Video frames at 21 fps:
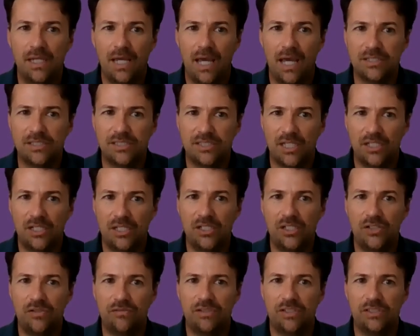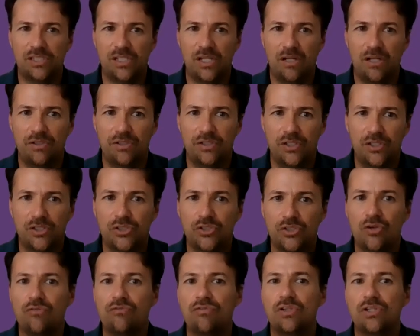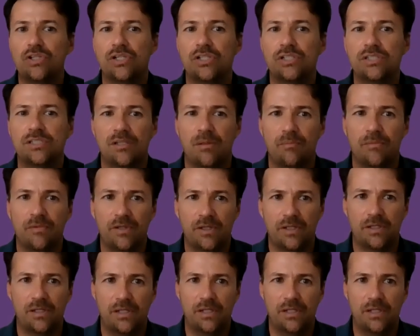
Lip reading: And suddenly you've discovered you've learned something